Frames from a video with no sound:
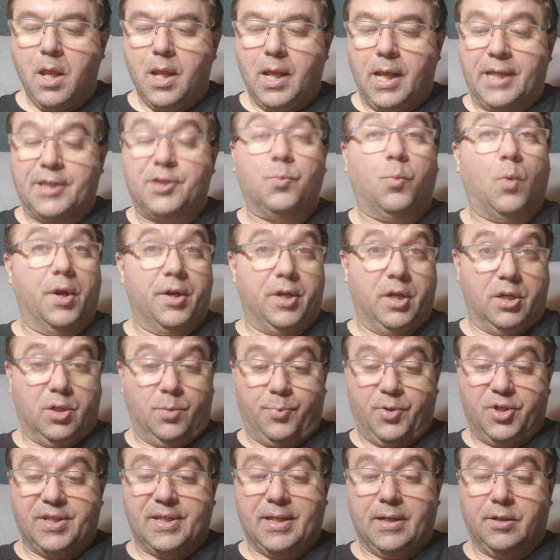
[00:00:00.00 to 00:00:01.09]
It's 100%
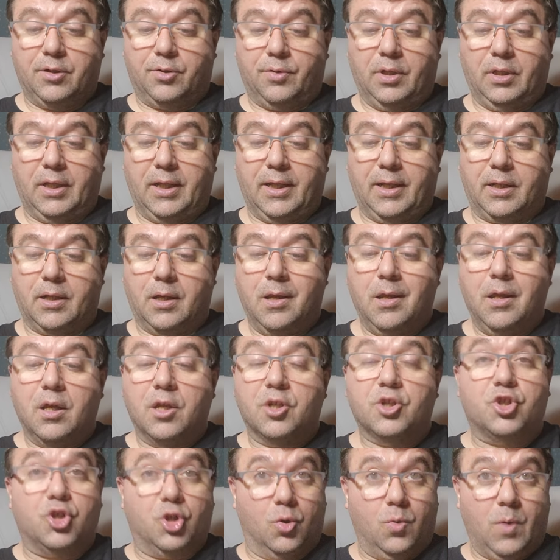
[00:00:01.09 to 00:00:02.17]
acrylic,
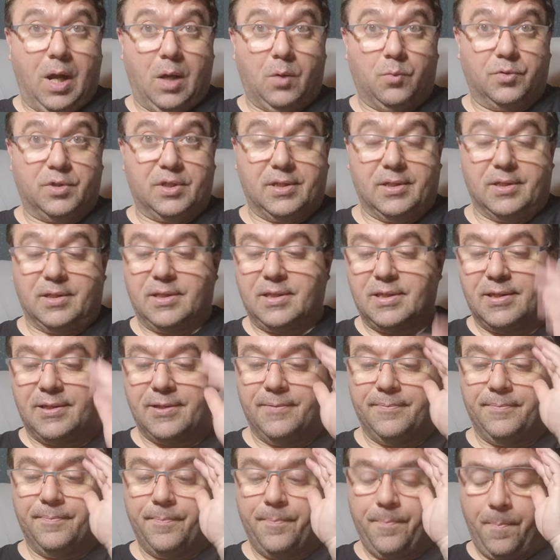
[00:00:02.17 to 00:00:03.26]
2 ounces,
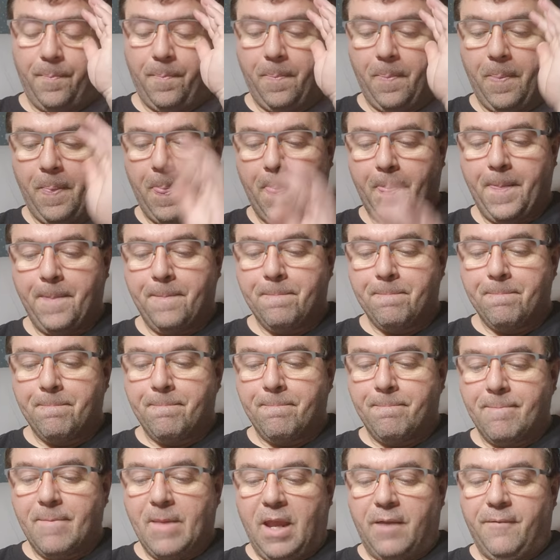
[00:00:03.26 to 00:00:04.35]

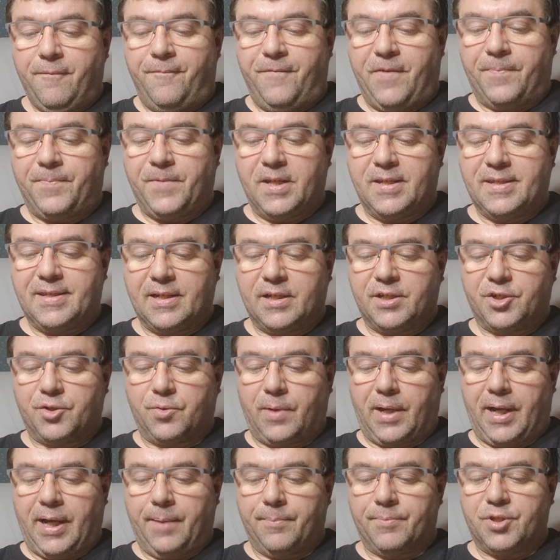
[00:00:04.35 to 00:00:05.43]
56
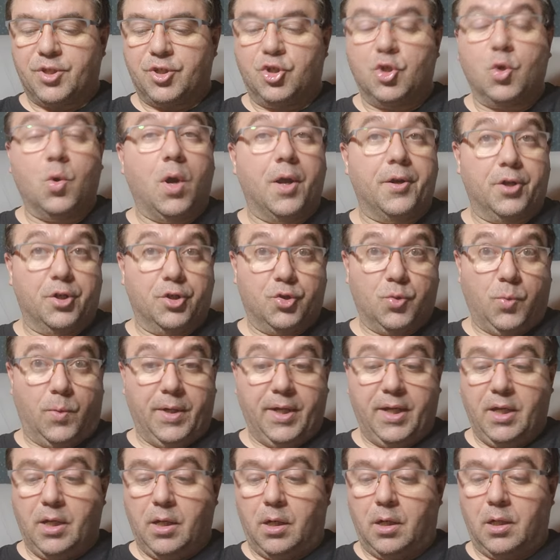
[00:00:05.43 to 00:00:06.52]
grams, 220
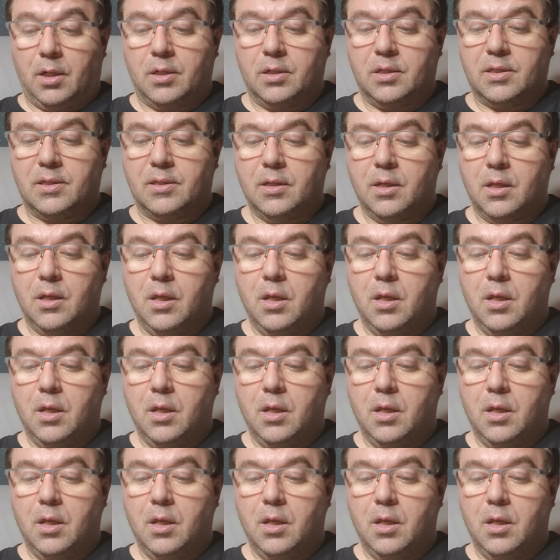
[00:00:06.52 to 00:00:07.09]
yards,